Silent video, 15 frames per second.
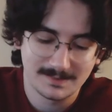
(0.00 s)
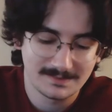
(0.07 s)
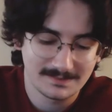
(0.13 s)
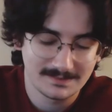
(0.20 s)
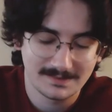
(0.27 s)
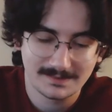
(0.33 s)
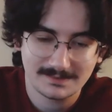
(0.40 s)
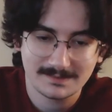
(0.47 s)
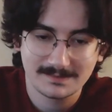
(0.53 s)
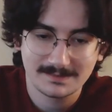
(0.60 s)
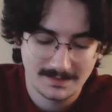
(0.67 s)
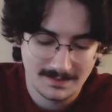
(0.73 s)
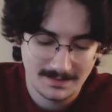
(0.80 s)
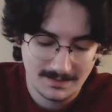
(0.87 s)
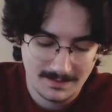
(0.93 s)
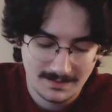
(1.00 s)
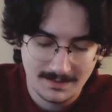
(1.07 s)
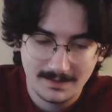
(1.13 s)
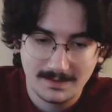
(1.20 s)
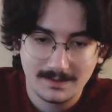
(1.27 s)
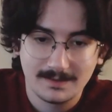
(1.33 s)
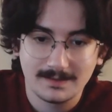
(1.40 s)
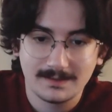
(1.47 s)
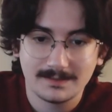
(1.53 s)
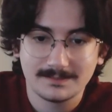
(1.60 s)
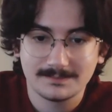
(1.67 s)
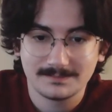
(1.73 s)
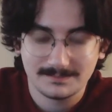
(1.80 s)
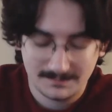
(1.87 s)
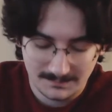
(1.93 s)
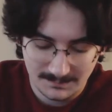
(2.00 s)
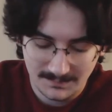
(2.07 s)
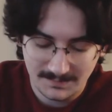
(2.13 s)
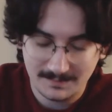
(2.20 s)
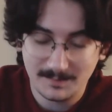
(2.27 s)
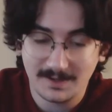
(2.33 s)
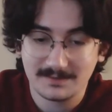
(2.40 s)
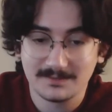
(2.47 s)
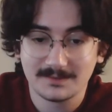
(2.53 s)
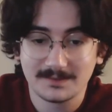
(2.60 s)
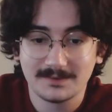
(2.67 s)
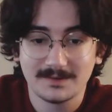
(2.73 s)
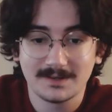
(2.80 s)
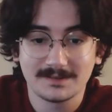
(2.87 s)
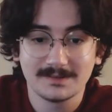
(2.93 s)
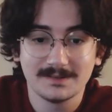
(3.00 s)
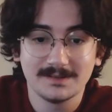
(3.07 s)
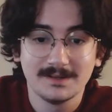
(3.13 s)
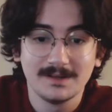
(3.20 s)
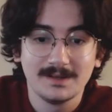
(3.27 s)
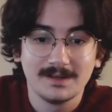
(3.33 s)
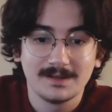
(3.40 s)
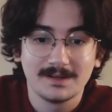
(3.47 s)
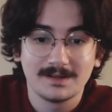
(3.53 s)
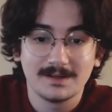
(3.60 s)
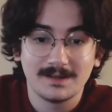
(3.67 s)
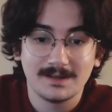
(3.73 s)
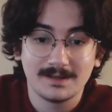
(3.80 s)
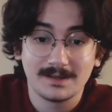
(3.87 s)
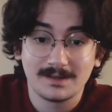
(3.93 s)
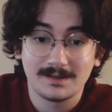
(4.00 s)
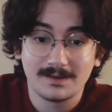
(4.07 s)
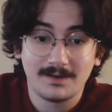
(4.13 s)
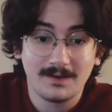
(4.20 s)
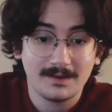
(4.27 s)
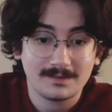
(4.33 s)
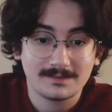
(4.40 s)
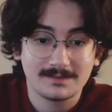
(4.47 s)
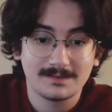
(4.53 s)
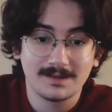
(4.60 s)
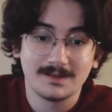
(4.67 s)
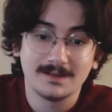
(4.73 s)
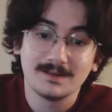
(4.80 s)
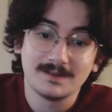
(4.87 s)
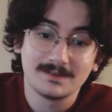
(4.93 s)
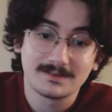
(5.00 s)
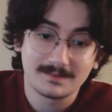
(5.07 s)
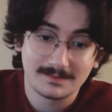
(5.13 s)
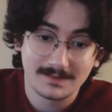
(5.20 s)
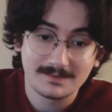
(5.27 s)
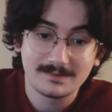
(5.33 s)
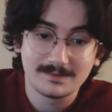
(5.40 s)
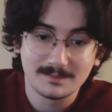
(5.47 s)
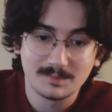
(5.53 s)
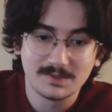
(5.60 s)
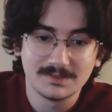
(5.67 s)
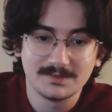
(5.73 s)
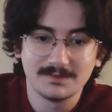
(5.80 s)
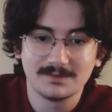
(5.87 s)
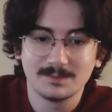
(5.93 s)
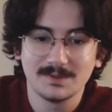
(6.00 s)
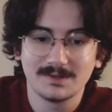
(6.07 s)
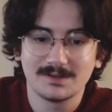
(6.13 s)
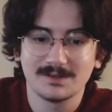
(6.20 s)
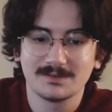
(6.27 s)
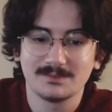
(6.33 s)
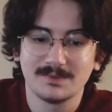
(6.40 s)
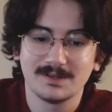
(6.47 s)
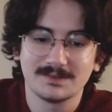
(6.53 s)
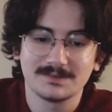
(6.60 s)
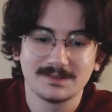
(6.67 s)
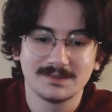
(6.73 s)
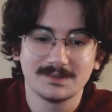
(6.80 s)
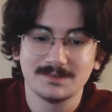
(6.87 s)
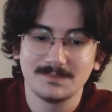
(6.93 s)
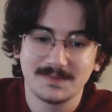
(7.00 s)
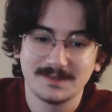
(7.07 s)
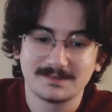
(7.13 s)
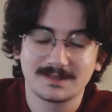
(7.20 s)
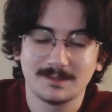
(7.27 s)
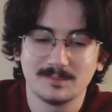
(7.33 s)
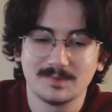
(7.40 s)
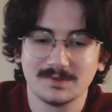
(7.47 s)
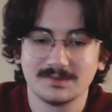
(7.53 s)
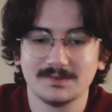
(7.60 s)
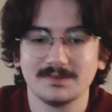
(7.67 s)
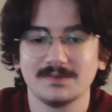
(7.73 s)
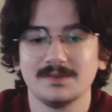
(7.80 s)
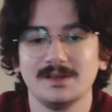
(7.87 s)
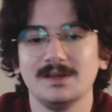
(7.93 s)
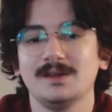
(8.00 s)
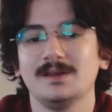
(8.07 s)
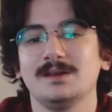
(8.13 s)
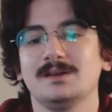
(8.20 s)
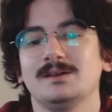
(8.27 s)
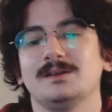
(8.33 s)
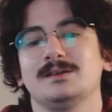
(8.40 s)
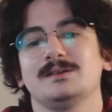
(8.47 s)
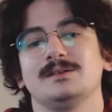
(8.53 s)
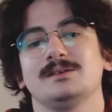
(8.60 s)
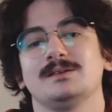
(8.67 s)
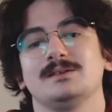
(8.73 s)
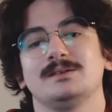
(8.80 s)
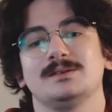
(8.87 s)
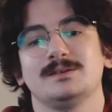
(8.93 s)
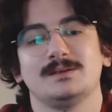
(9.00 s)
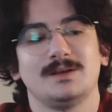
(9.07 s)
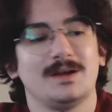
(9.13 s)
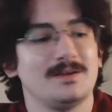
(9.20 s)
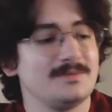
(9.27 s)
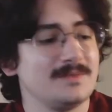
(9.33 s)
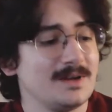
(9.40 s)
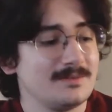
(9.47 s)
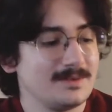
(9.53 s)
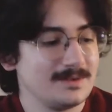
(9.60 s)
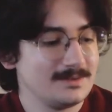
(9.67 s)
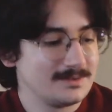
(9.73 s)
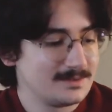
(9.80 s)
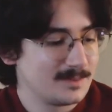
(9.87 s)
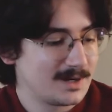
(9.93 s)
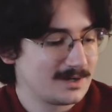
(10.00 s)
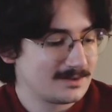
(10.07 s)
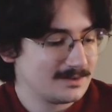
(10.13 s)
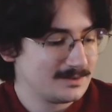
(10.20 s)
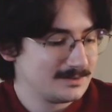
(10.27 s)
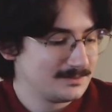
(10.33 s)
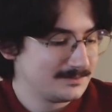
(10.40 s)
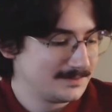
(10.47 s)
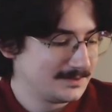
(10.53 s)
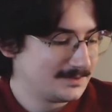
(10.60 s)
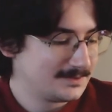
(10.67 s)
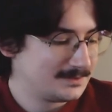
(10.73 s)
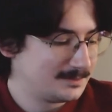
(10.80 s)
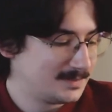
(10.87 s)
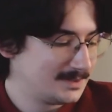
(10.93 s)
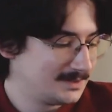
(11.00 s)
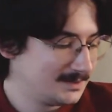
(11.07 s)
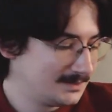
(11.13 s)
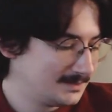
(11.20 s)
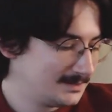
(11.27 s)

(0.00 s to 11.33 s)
6. Put the microphone correctly. Aux, and this is a Bluetooth speaker as well, so it's got Bluetooth. I've never used the micro SD